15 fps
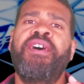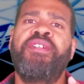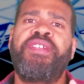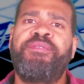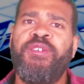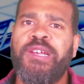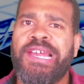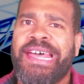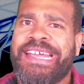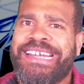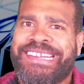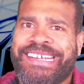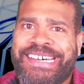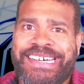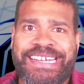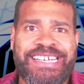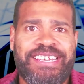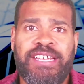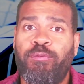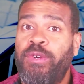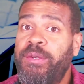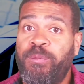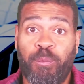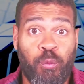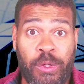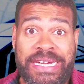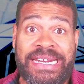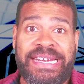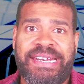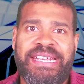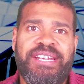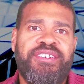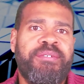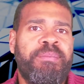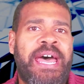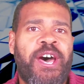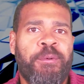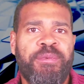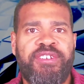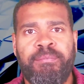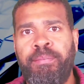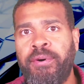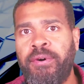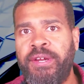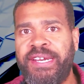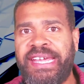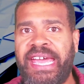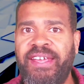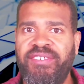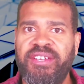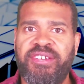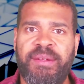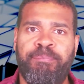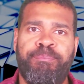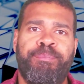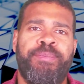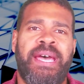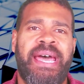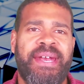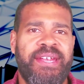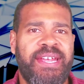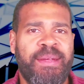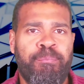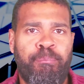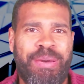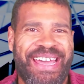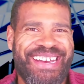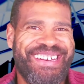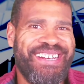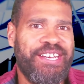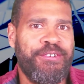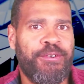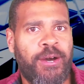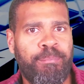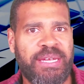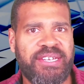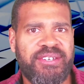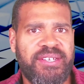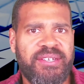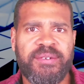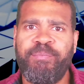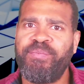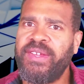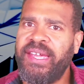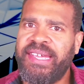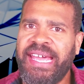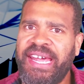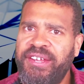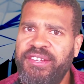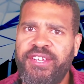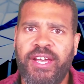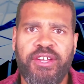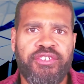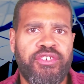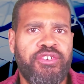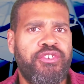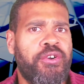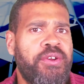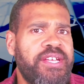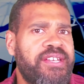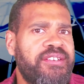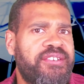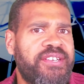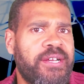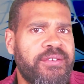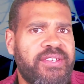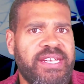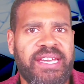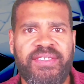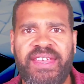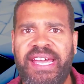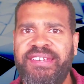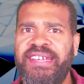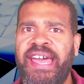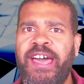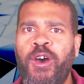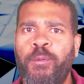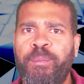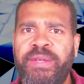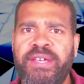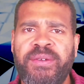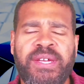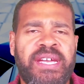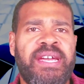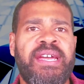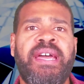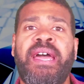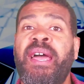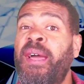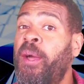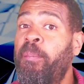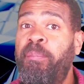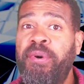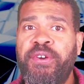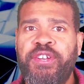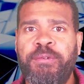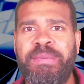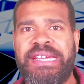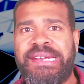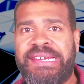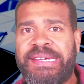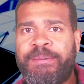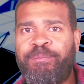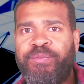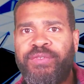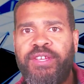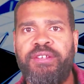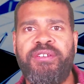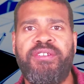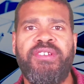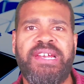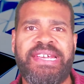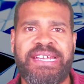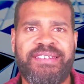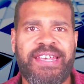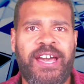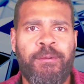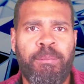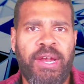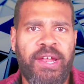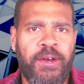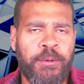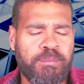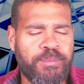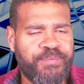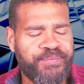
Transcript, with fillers: So if you like that and you think we really need some help and support in getting this impaired, embedded into our business, get in touch. Geordie Consulting are there to help you. Book a meeting using the link down below.